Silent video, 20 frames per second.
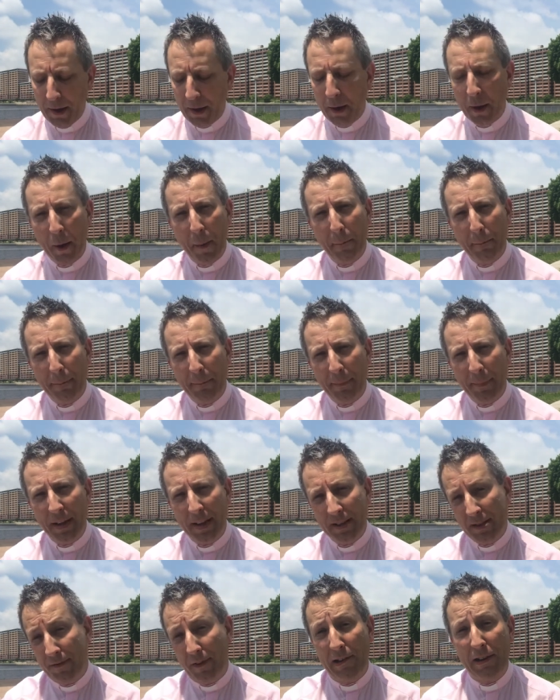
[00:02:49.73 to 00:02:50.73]
Um,
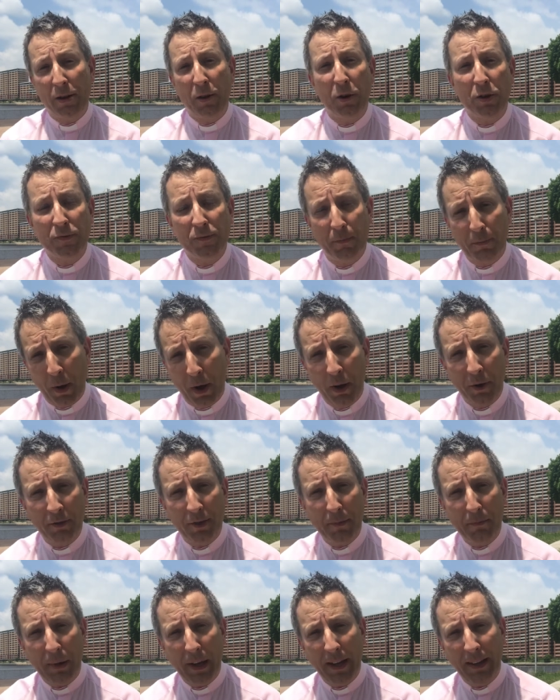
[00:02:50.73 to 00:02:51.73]
it's a very
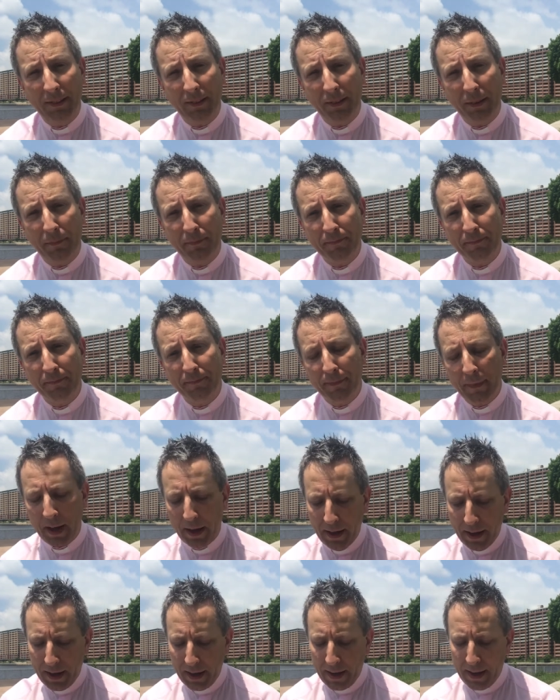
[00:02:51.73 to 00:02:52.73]
cosmopolitan place.
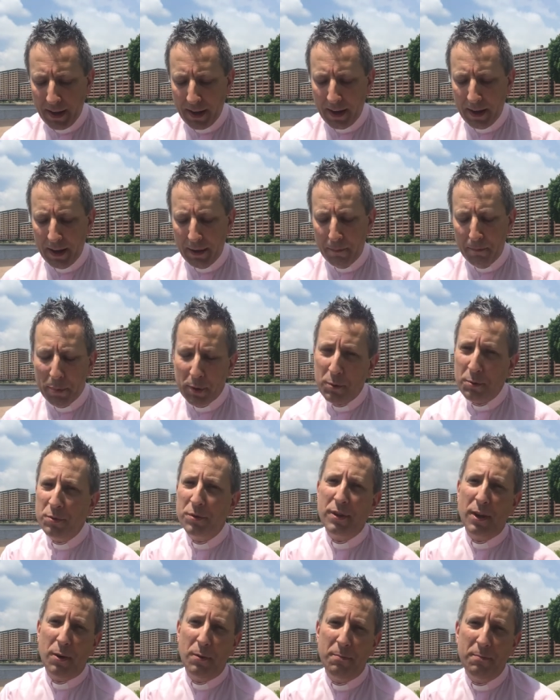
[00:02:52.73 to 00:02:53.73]
But
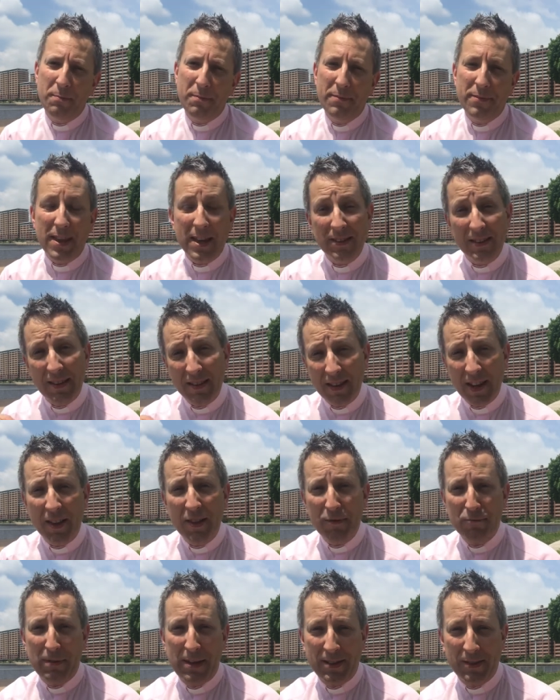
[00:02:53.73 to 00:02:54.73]
also, there's
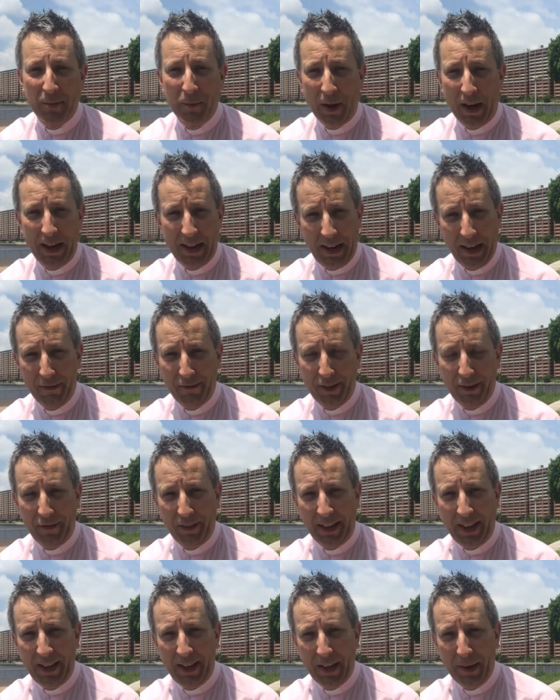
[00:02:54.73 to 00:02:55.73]
another reason why I love
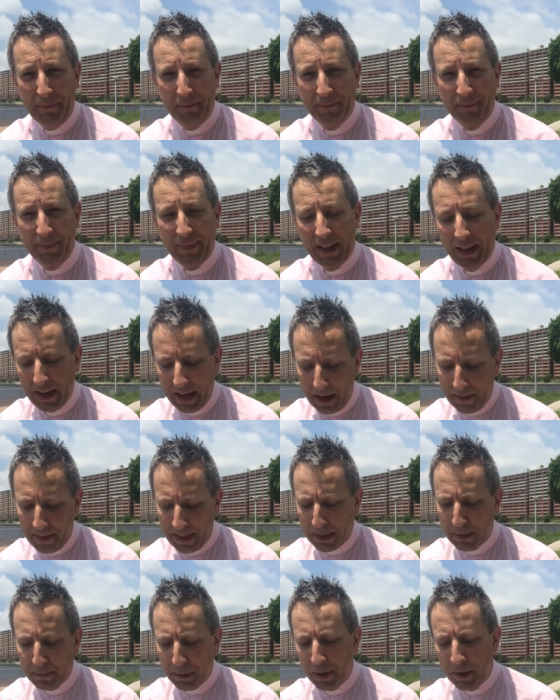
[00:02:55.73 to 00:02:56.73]
living here, and
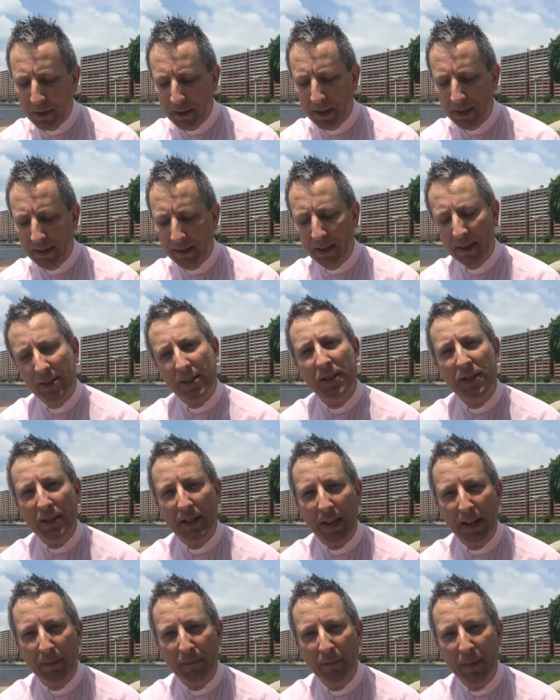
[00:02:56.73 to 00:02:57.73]
that's because it's a city
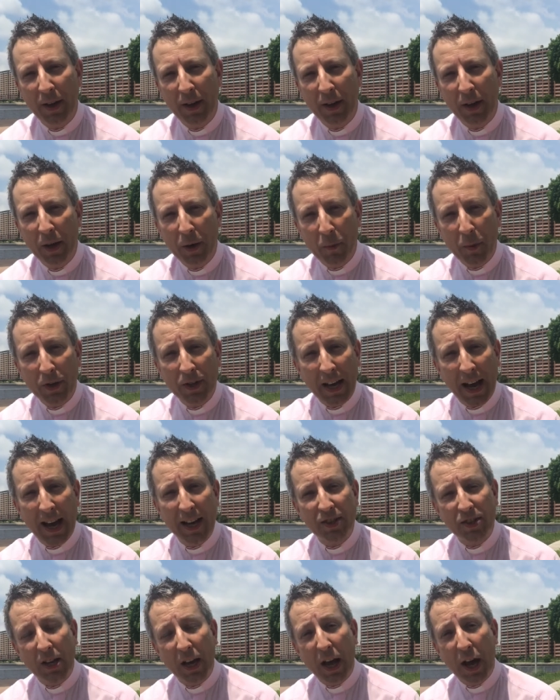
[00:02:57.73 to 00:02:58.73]
which
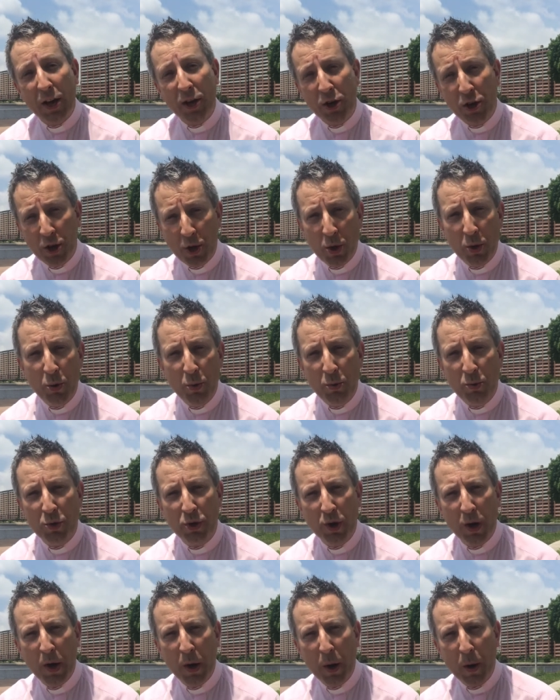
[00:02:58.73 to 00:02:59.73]
has a huge
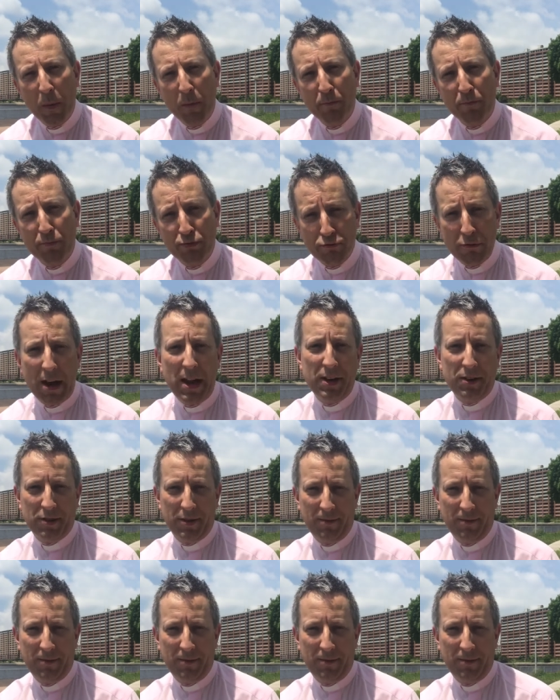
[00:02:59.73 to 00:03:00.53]
bread